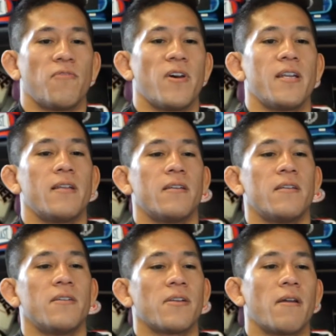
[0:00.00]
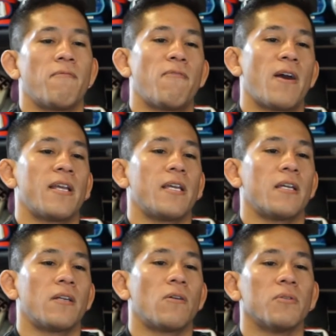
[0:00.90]
fight is, I'm
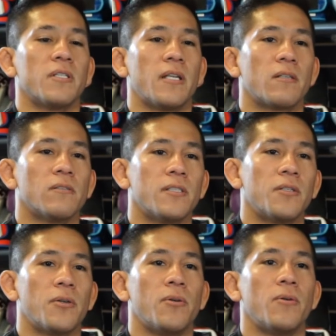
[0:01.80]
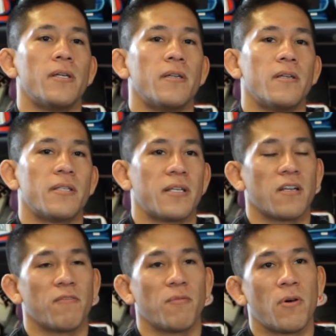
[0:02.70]
fighting Kolton Englund, who is a
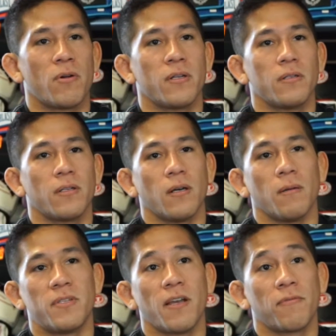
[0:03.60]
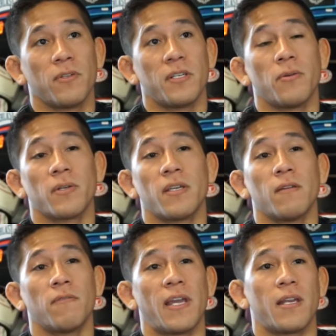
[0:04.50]
tough opponent. Definitely don't
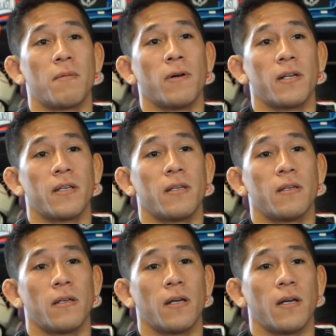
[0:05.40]
give anybody